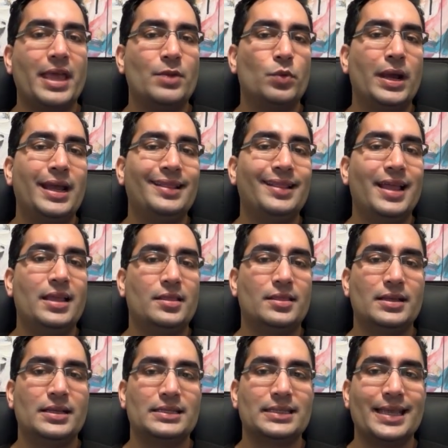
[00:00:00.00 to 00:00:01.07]
And why I like
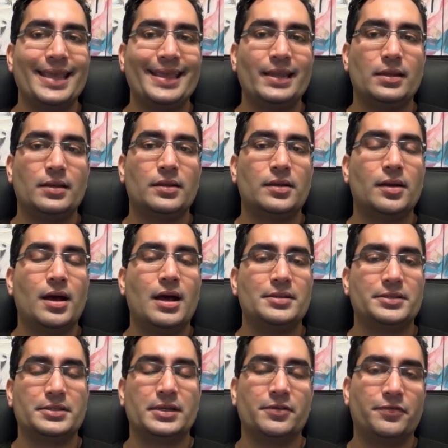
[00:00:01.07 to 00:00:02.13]
this in
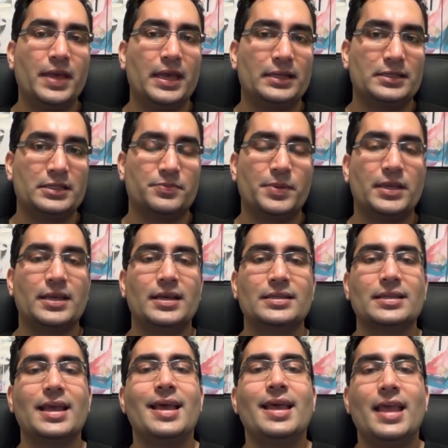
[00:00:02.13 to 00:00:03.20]
causes and effects is
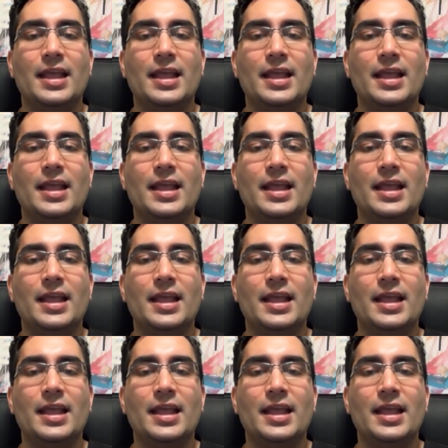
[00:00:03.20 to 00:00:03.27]
because